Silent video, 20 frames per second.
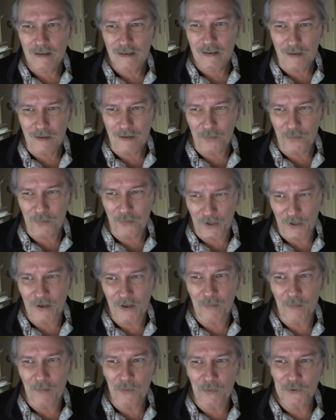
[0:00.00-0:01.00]
I'm printing
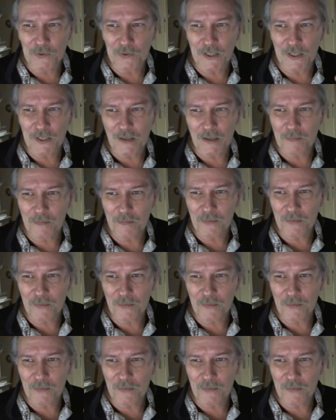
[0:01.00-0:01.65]
on blue tape.